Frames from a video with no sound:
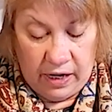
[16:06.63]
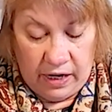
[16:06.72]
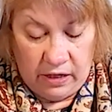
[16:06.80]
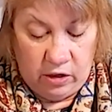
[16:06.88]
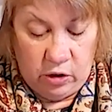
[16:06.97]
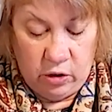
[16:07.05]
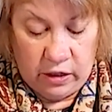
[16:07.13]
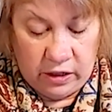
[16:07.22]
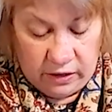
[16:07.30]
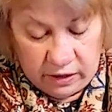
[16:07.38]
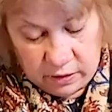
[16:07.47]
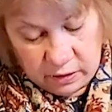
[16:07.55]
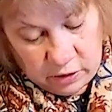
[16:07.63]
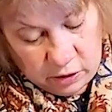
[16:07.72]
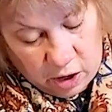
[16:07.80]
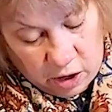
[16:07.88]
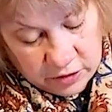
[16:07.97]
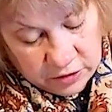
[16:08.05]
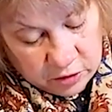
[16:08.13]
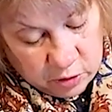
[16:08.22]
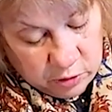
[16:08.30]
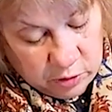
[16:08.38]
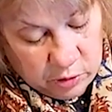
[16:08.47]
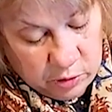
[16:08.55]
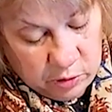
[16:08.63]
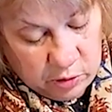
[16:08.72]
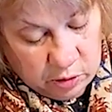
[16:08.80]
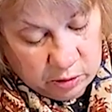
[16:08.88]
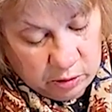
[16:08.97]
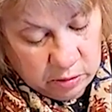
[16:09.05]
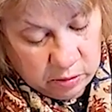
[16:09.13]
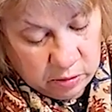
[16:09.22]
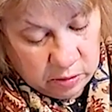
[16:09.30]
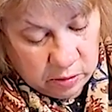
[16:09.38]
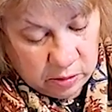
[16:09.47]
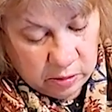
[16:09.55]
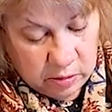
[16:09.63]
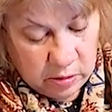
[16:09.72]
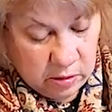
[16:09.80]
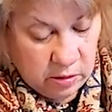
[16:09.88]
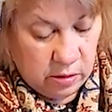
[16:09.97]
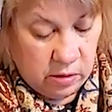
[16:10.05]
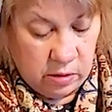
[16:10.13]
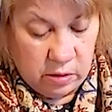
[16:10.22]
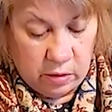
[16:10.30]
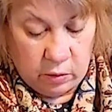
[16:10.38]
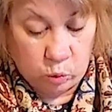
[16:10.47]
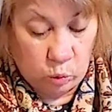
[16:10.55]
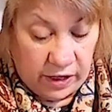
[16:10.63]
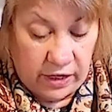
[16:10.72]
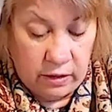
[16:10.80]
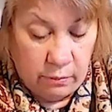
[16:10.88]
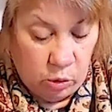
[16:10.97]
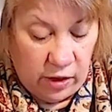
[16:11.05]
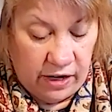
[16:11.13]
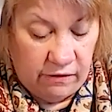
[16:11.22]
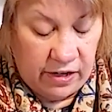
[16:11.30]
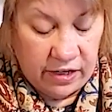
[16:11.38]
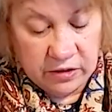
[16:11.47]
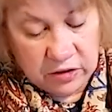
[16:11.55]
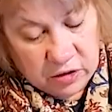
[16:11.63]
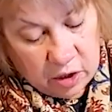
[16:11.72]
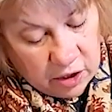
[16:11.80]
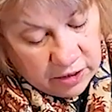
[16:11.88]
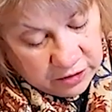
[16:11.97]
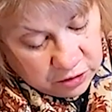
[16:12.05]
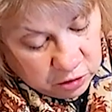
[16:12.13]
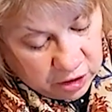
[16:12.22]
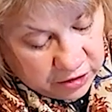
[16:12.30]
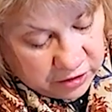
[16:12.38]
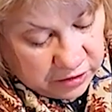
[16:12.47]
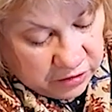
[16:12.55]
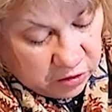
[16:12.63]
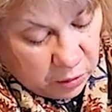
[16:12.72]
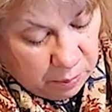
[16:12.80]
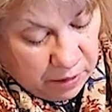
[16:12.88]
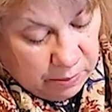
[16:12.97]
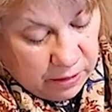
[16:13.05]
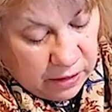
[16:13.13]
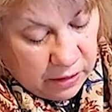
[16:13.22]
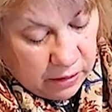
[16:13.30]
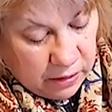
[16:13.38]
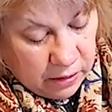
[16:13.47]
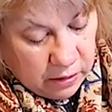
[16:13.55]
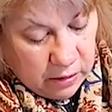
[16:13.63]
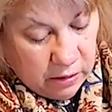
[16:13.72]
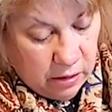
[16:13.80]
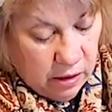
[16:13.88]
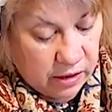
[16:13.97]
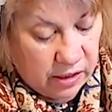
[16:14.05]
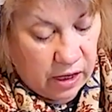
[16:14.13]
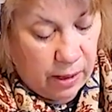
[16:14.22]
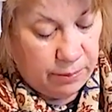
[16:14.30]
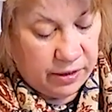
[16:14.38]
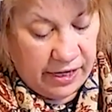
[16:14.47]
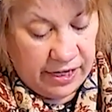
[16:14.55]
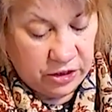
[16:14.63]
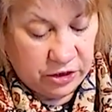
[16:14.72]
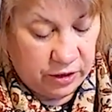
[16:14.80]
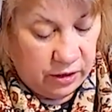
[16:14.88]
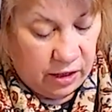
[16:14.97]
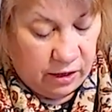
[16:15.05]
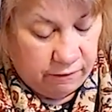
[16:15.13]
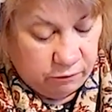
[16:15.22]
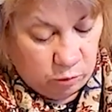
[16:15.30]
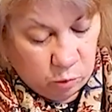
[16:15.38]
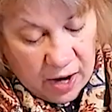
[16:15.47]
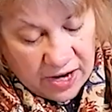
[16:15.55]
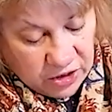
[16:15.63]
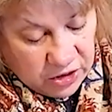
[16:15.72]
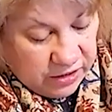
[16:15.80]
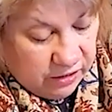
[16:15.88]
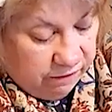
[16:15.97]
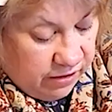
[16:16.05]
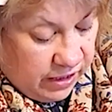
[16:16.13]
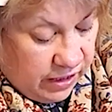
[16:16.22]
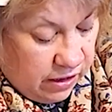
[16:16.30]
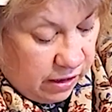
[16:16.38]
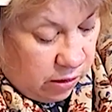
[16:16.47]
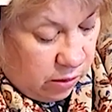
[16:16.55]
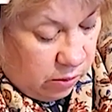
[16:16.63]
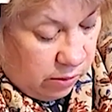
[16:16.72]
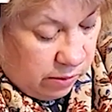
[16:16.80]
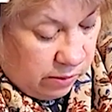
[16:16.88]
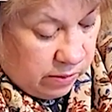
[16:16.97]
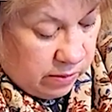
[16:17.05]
And you can also Google written Moravian star instructions. So maybe a combination of watching the video